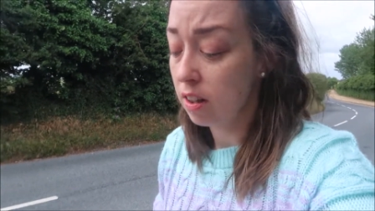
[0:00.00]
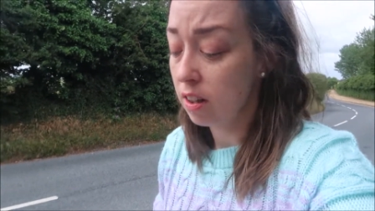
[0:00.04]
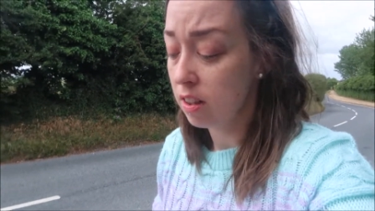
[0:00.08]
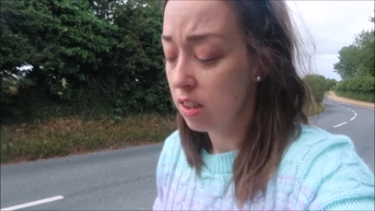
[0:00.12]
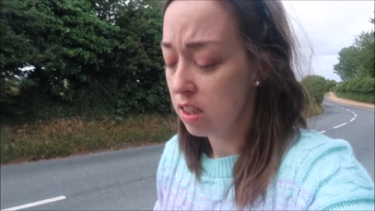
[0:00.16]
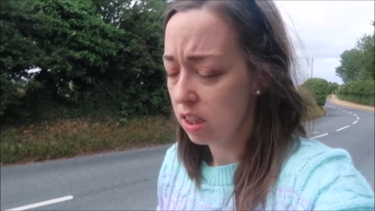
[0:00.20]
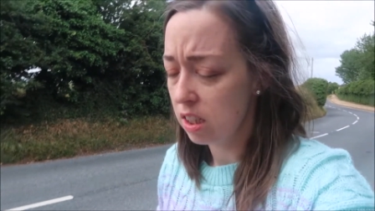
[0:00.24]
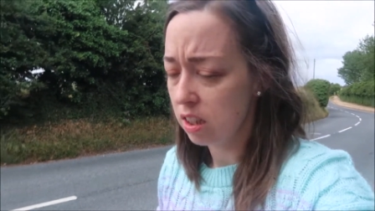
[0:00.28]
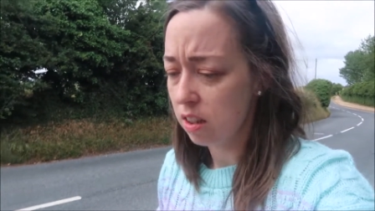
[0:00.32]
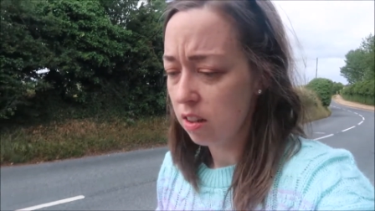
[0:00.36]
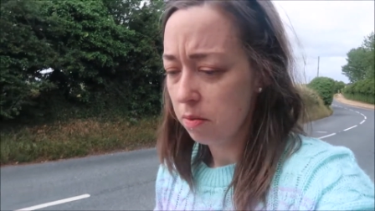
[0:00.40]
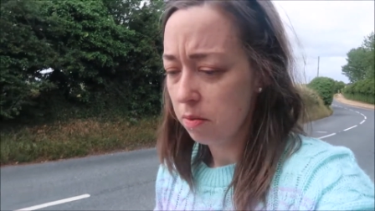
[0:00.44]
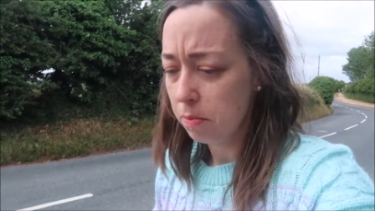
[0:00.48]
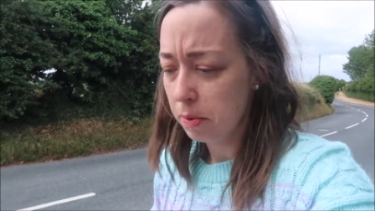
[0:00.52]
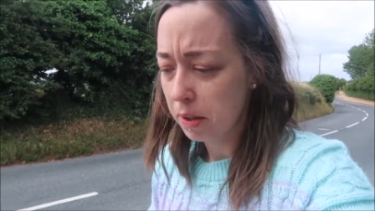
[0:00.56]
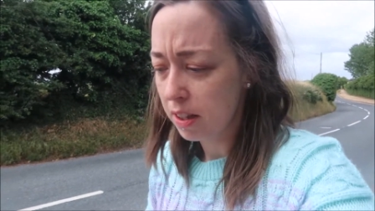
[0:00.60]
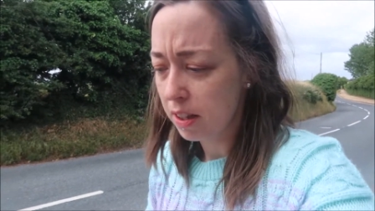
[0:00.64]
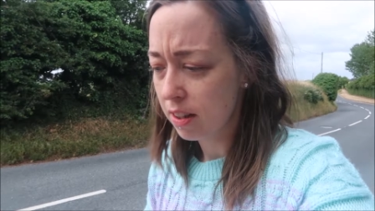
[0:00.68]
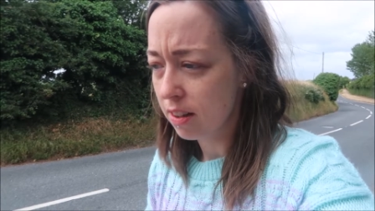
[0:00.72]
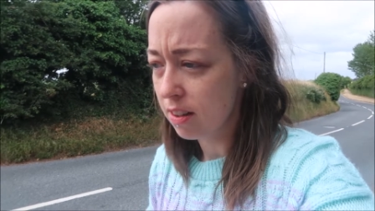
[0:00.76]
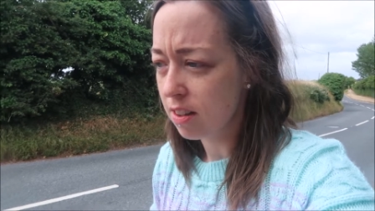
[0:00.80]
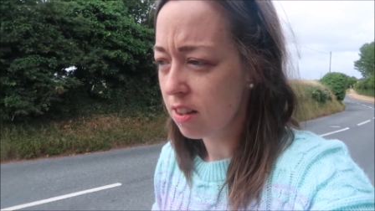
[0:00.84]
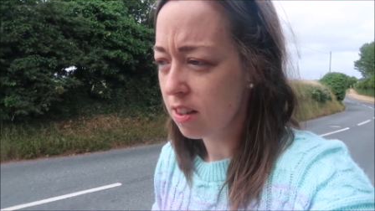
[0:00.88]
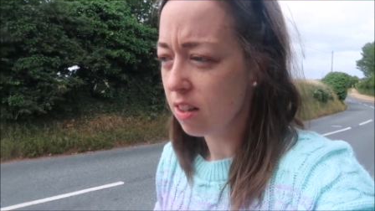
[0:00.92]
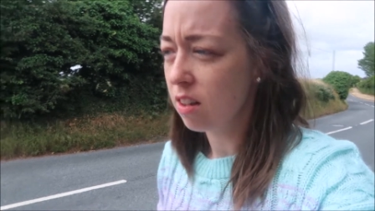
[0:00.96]
I do,
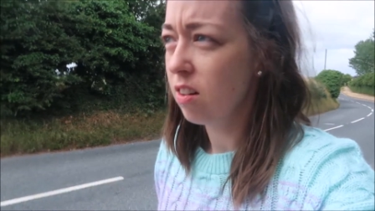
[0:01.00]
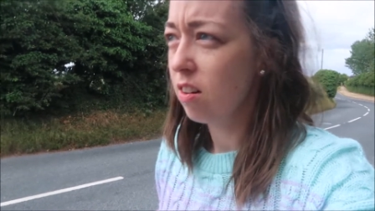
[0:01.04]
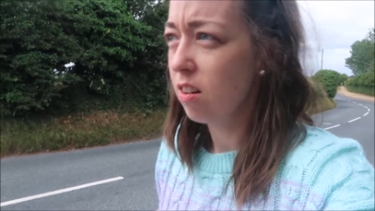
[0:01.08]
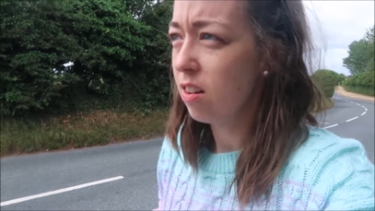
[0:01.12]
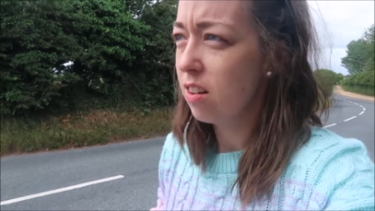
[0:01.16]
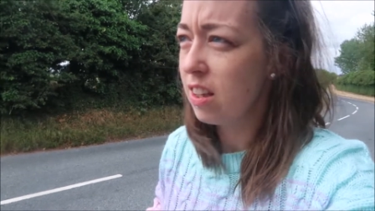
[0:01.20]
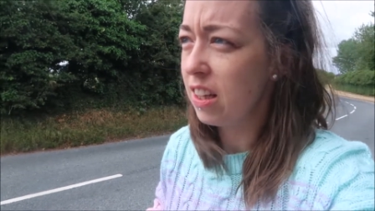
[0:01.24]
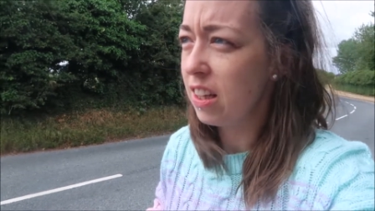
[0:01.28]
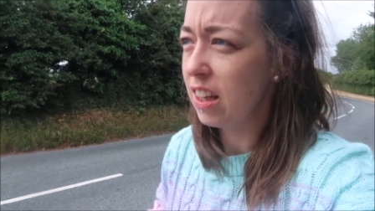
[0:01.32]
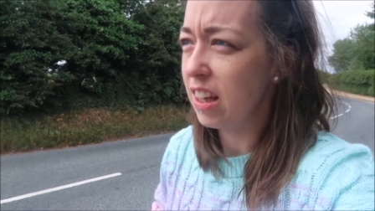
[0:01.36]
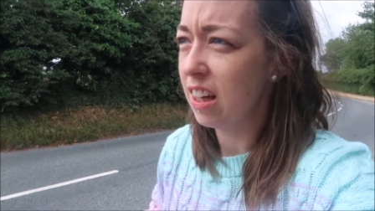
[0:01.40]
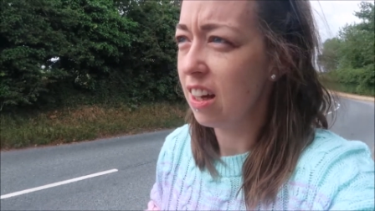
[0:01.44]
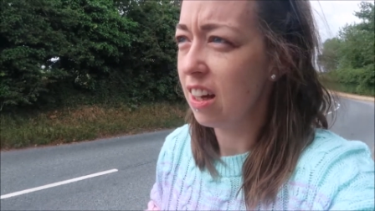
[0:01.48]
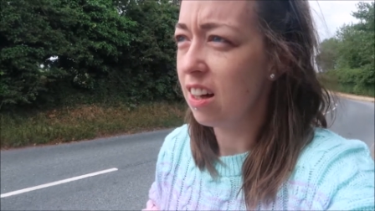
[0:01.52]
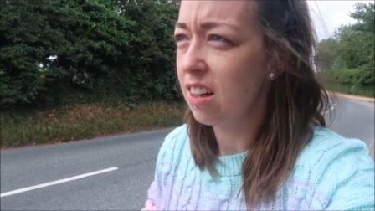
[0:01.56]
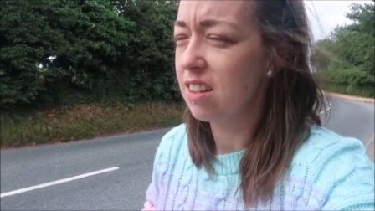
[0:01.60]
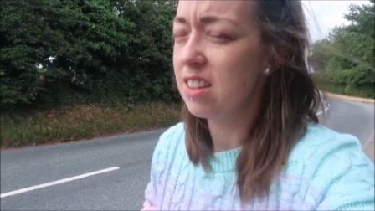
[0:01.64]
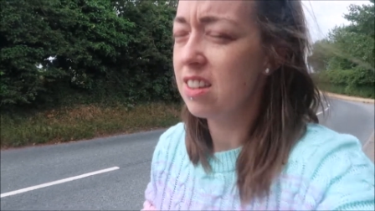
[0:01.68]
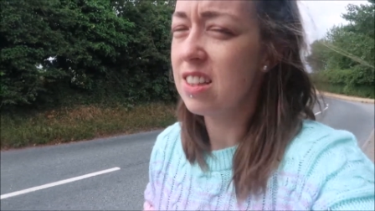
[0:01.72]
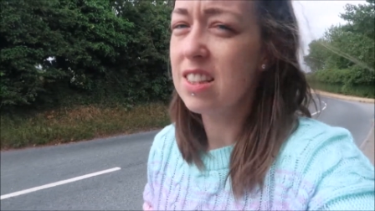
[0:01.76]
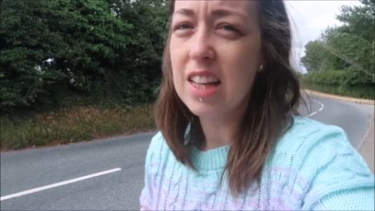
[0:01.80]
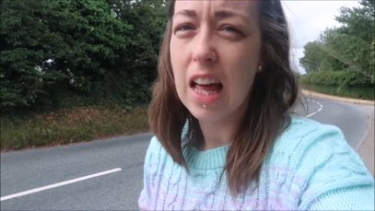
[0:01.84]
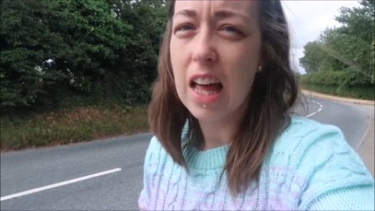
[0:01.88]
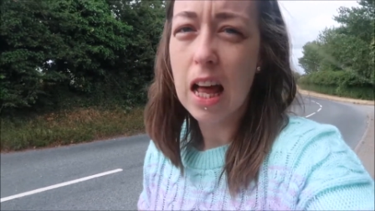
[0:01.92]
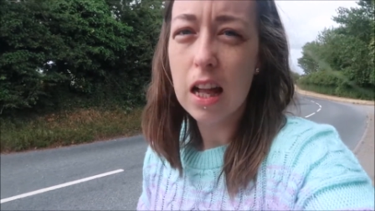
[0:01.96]
because the
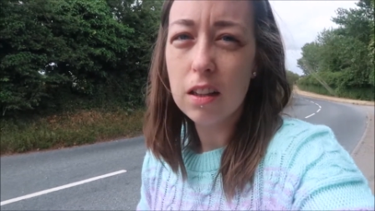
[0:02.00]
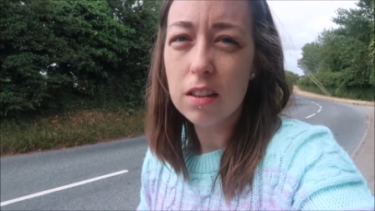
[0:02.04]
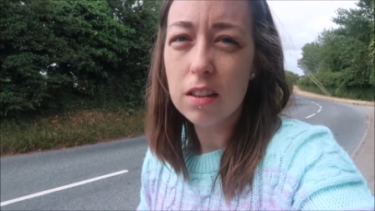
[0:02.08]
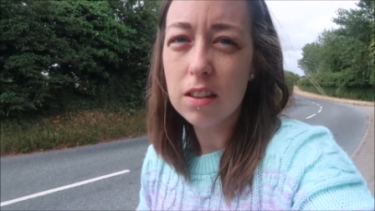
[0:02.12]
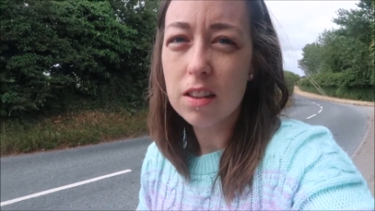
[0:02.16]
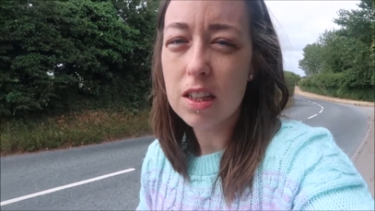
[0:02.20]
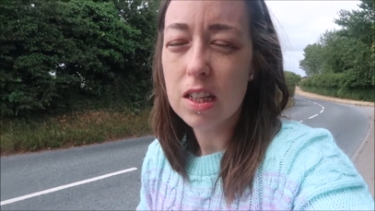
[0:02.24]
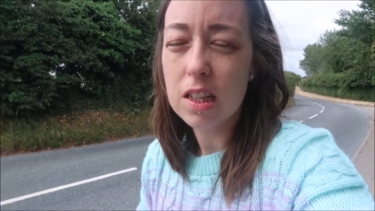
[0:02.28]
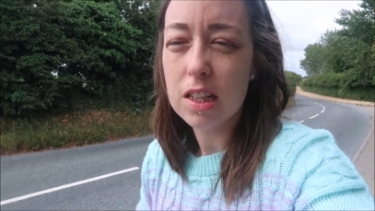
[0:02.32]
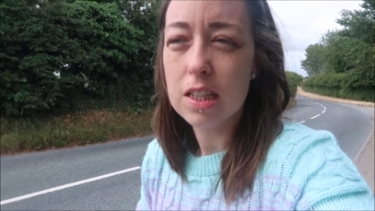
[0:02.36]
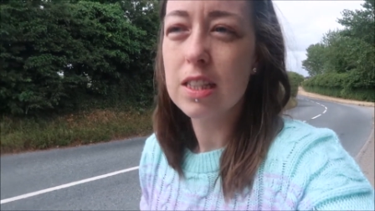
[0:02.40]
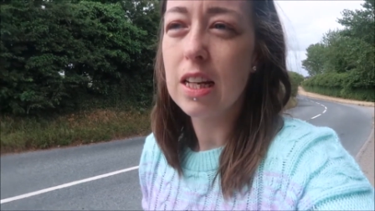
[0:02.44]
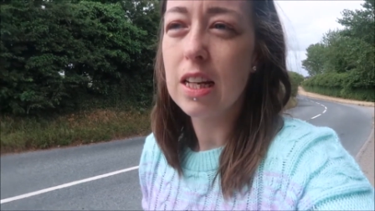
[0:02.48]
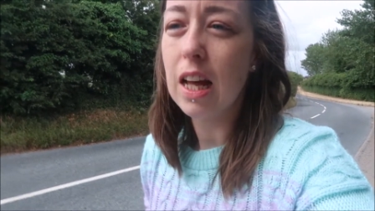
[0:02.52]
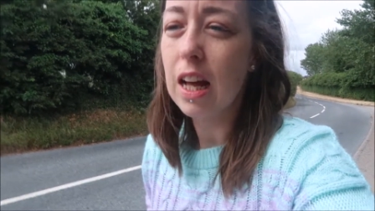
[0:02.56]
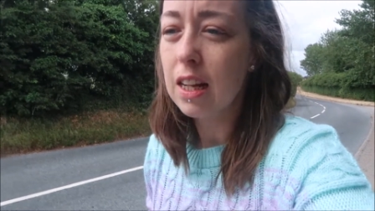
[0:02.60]
unsettledness,